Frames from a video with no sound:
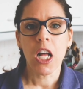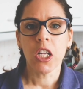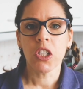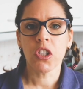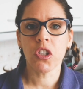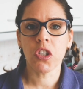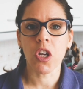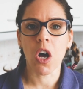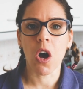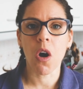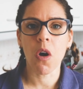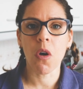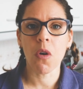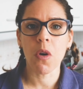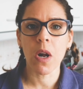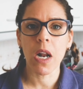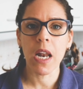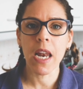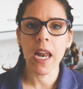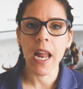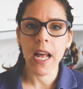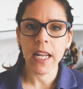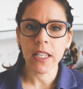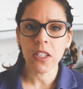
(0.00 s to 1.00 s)
So
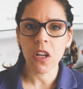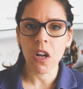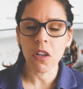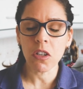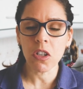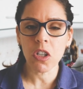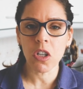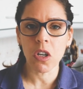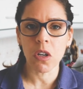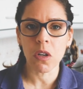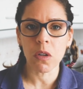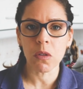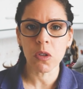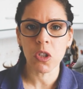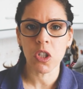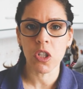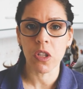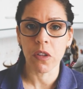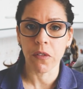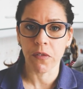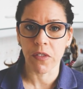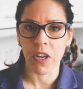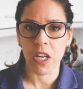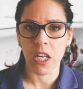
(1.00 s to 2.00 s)
let's on go to
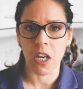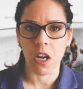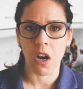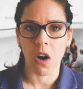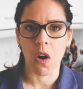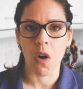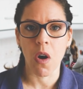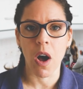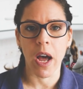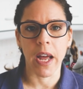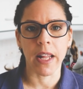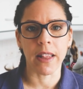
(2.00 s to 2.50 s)
the video,